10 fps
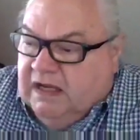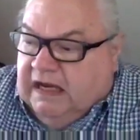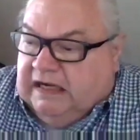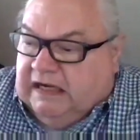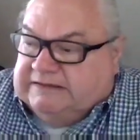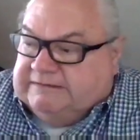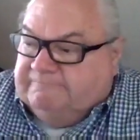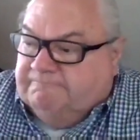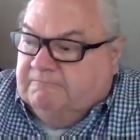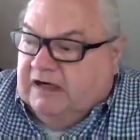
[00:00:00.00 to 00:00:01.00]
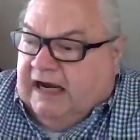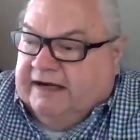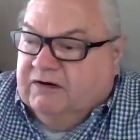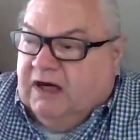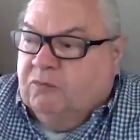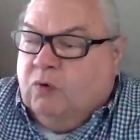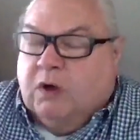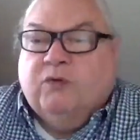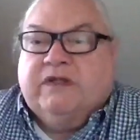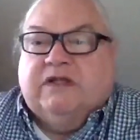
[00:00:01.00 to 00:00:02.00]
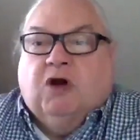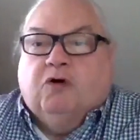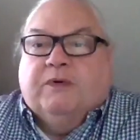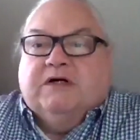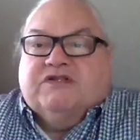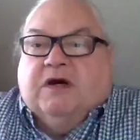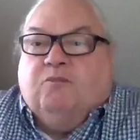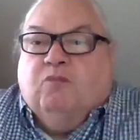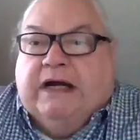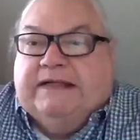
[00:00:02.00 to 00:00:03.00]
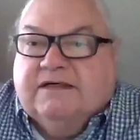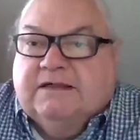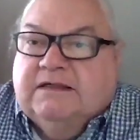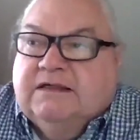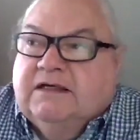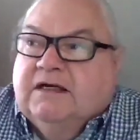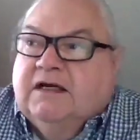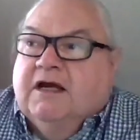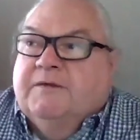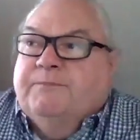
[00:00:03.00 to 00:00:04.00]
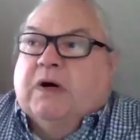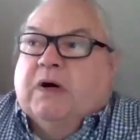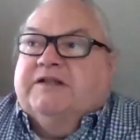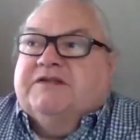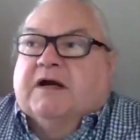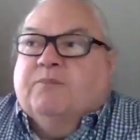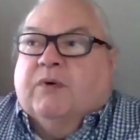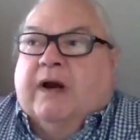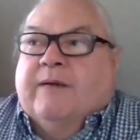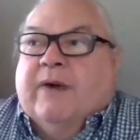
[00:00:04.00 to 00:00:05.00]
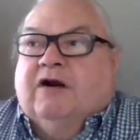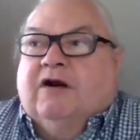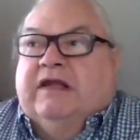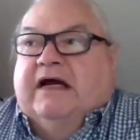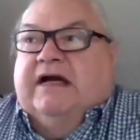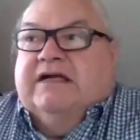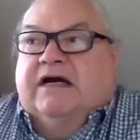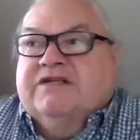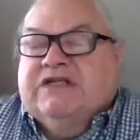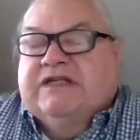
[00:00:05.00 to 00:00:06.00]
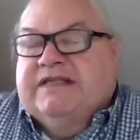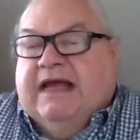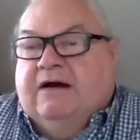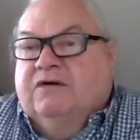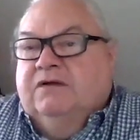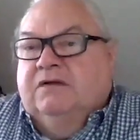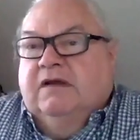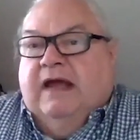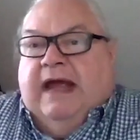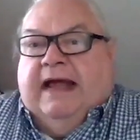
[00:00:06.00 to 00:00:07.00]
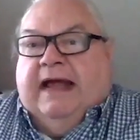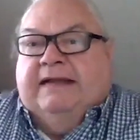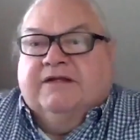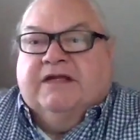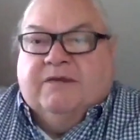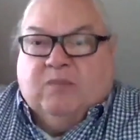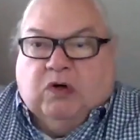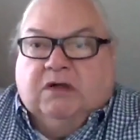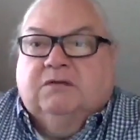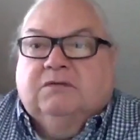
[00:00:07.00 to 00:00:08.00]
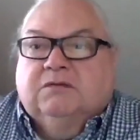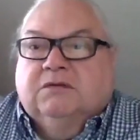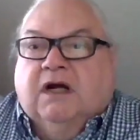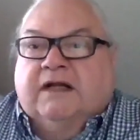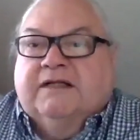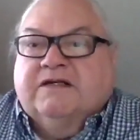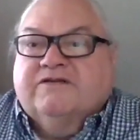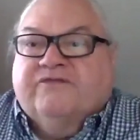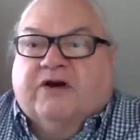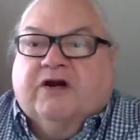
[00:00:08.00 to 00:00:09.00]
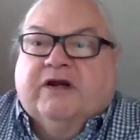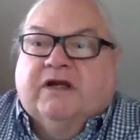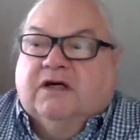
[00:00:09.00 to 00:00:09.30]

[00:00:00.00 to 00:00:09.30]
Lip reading: I work with a notebook somewhat, but primarily I sit down at the keyboard on this very